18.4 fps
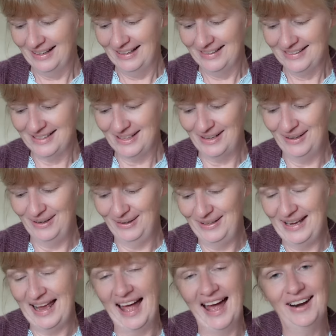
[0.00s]
So
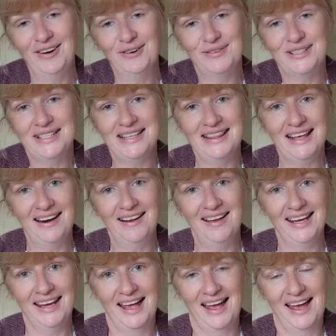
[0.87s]
yeah, and obviously they're
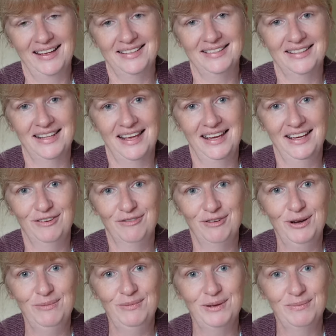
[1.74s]
like cats, they
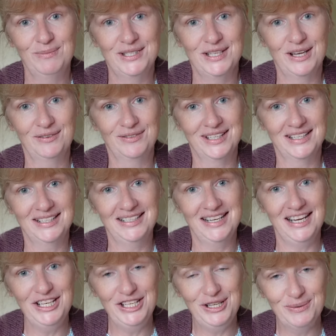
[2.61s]
groom themselves
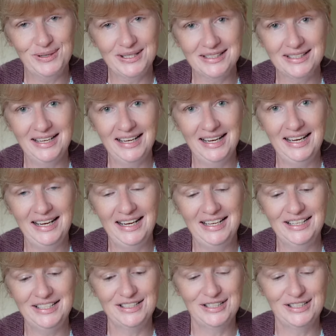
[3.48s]
continuously,